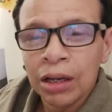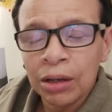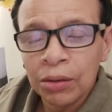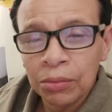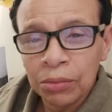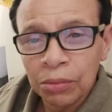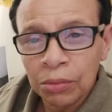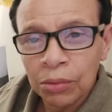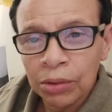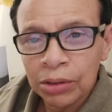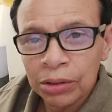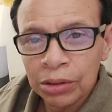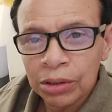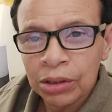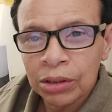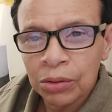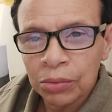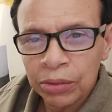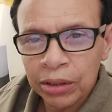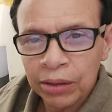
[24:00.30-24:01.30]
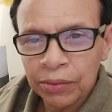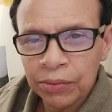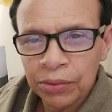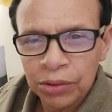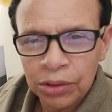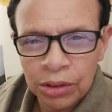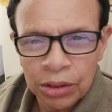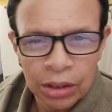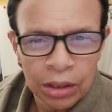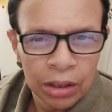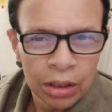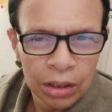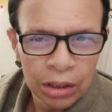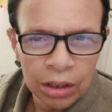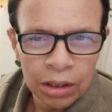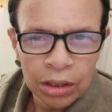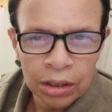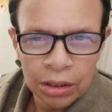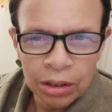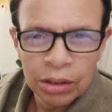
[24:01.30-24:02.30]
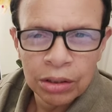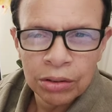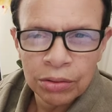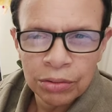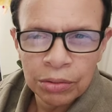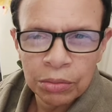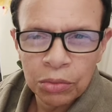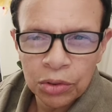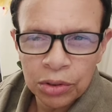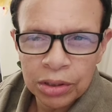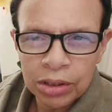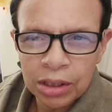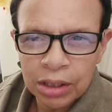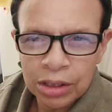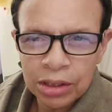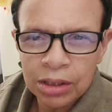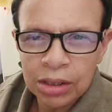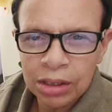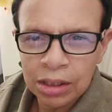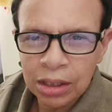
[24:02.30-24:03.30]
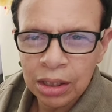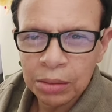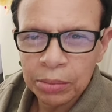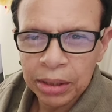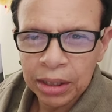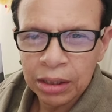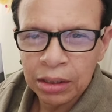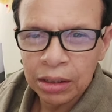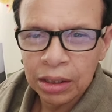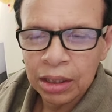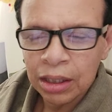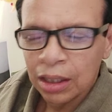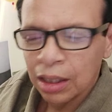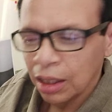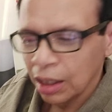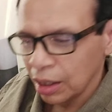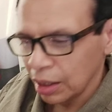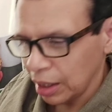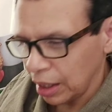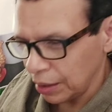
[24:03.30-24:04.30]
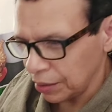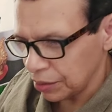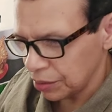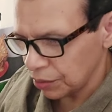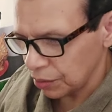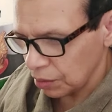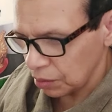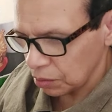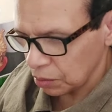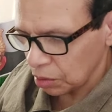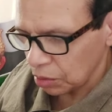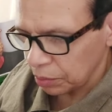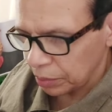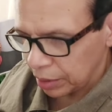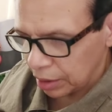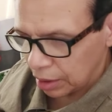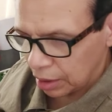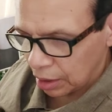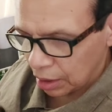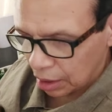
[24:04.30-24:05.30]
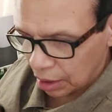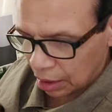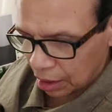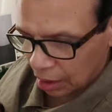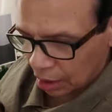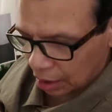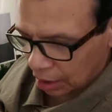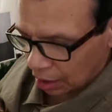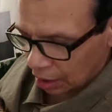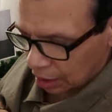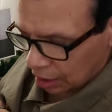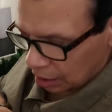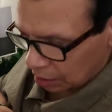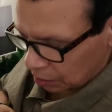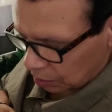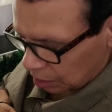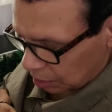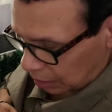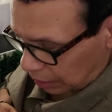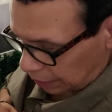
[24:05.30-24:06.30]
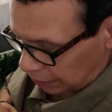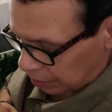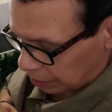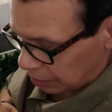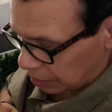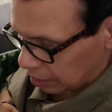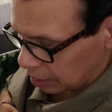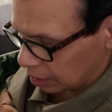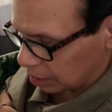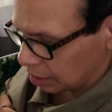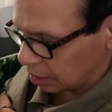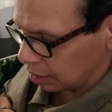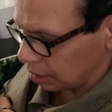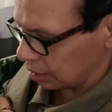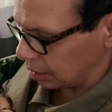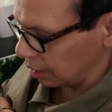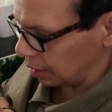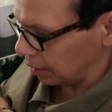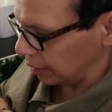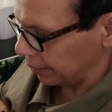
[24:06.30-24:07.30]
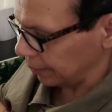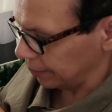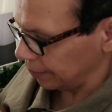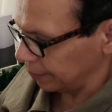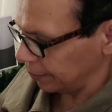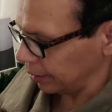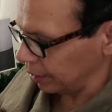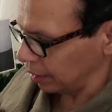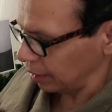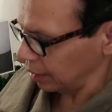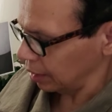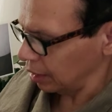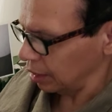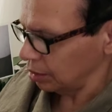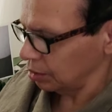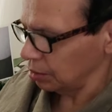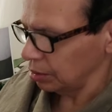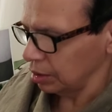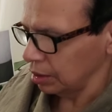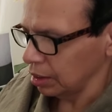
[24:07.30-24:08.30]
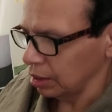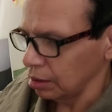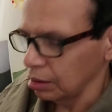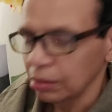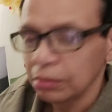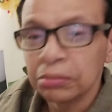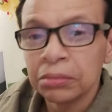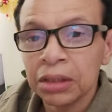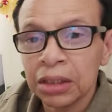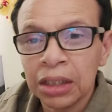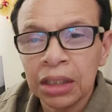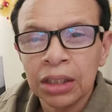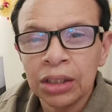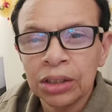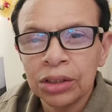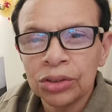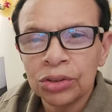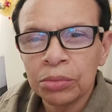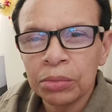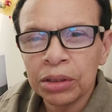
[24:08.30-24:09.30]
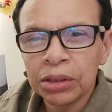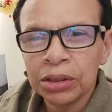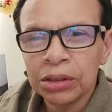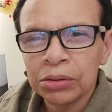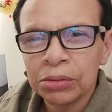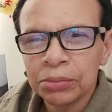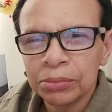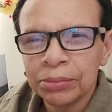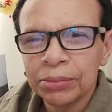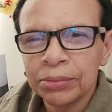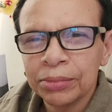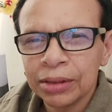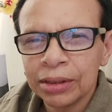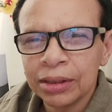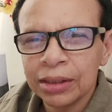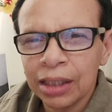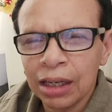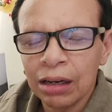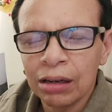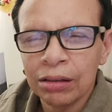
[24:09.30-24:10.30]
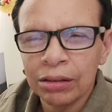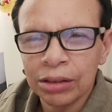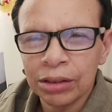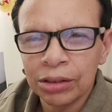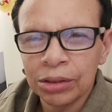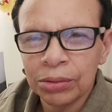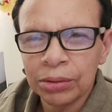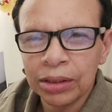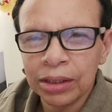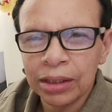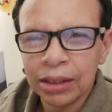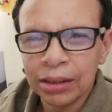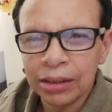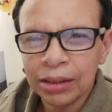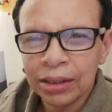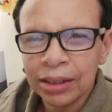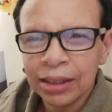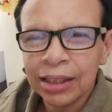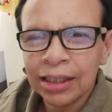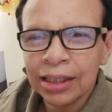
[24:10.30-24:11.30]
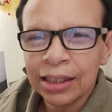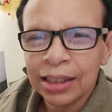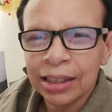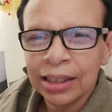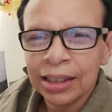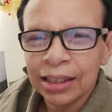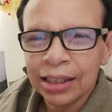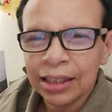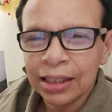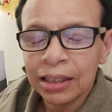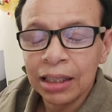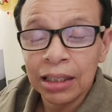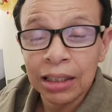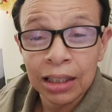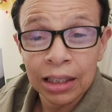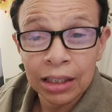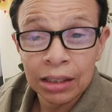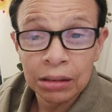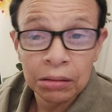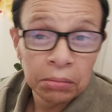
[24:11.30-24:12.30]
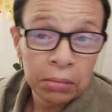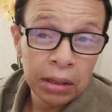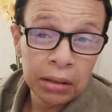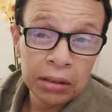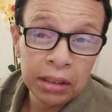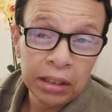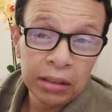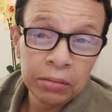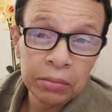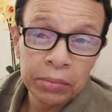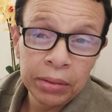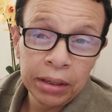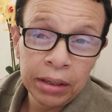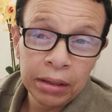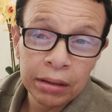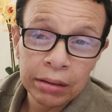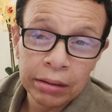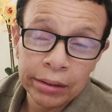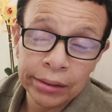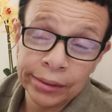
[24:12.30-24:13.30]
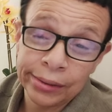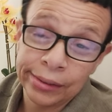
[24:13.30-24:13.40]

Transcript: And watch, we have three more sessions to come out. Live stream will be, well, it'll have to be done in the day. I can't do it now. Too much hard to do it now. Like, a lot of you might not even be there.